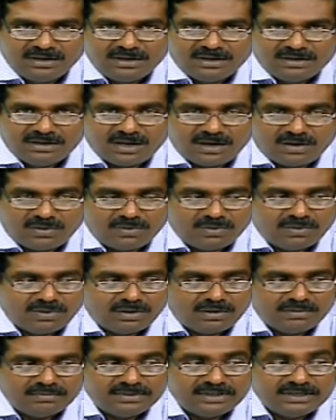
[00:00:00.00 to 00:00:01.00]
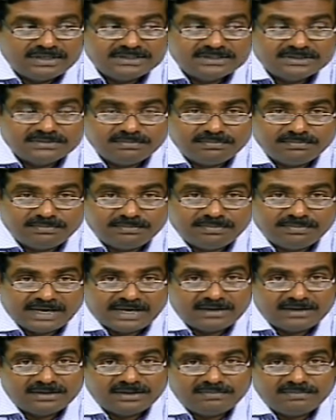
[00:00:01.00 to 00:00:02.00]
Now, this
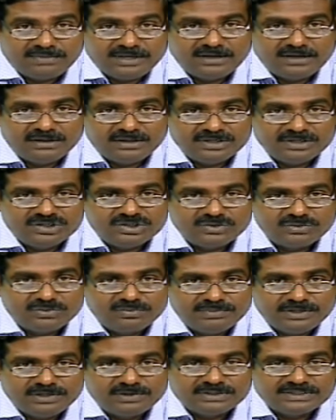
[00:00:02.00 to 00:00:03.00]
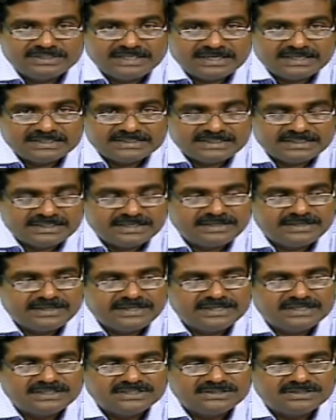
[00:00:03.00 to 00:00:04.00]
another big issue, because there are certain
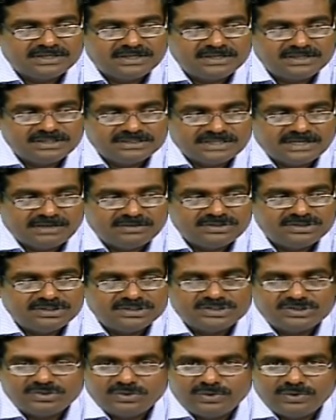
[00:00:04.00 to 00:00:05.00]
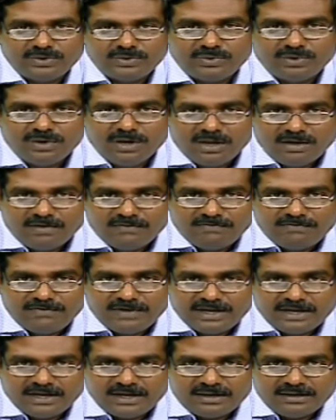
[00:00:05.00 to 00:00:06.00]
case studies I will just show you
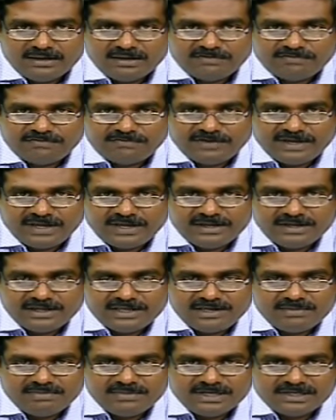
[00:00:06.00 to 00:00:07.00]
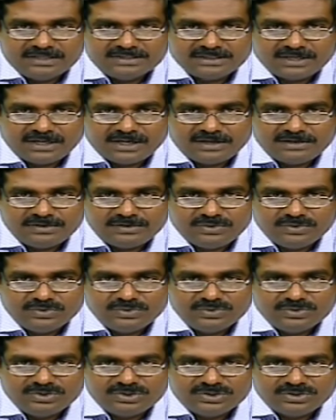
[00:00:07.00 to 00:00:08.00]
where the fake emails are
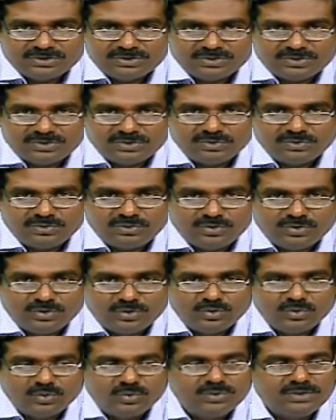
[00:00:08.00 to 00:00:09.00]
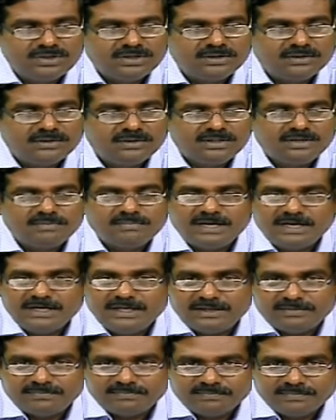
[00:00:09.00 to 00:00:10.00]
used to loot the money.